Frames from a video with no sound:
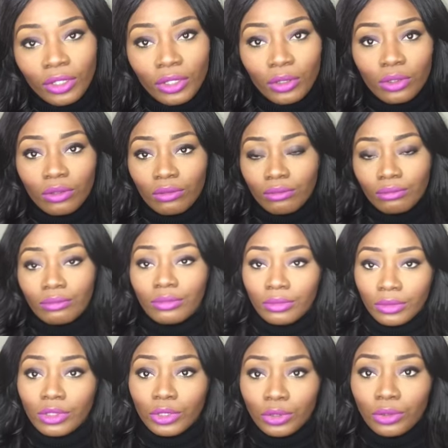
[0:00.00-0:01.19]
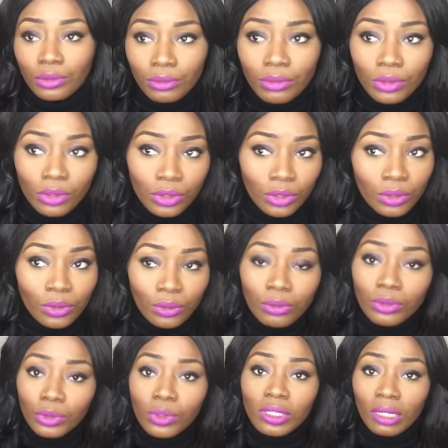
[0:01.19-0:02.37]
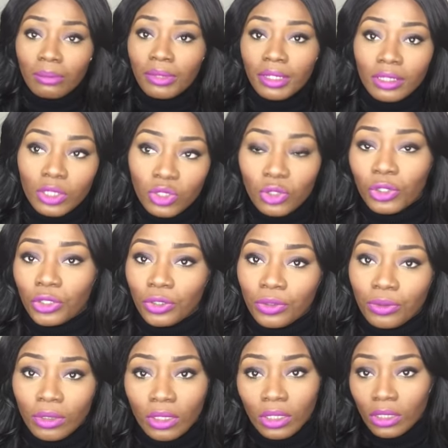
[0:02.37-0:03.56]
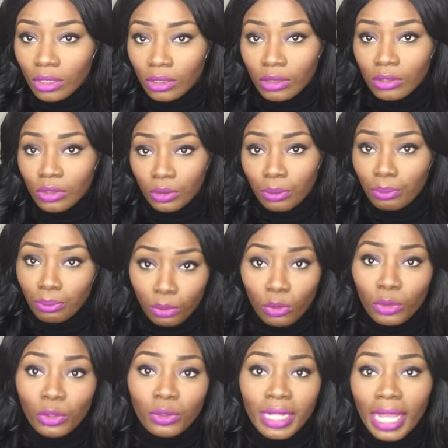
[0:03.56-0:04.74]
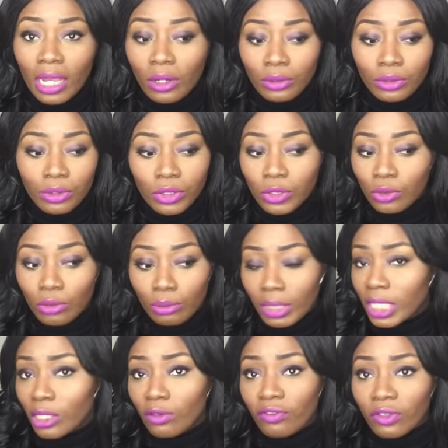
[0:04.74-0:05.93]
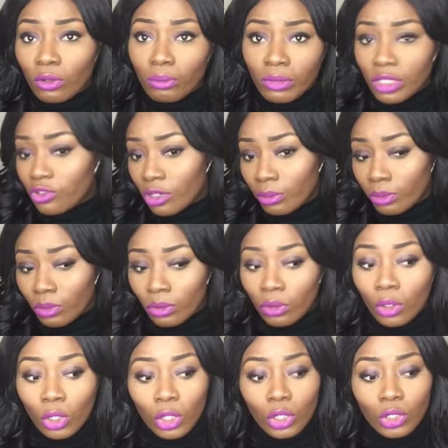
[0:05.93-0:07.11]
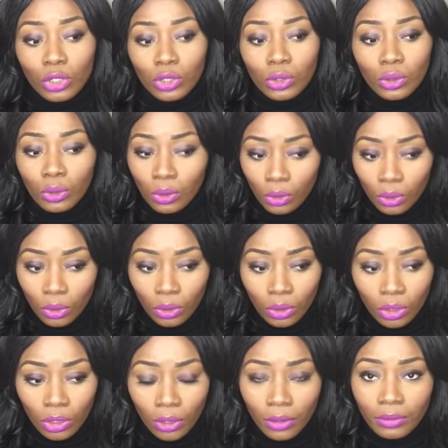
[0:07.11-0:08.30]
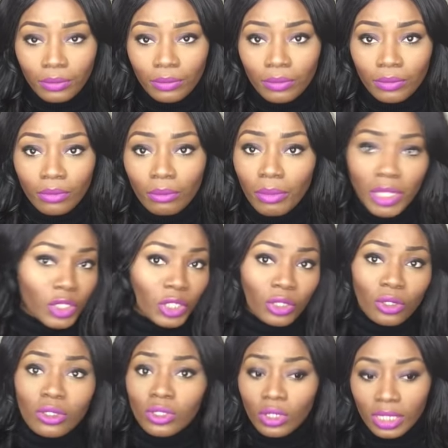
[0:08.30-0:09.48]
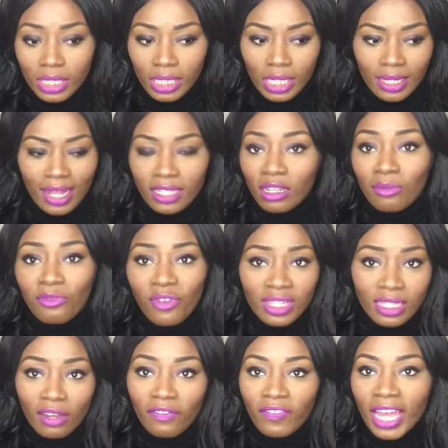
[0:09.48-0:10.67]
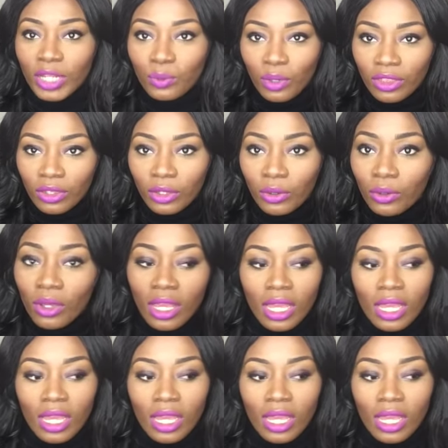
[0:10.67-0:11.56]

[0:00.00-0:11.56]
you know, to do something to you, to pull you down, to make you feel miserable, to, you know, make sure you don't succeed. Like, some friends are fine with you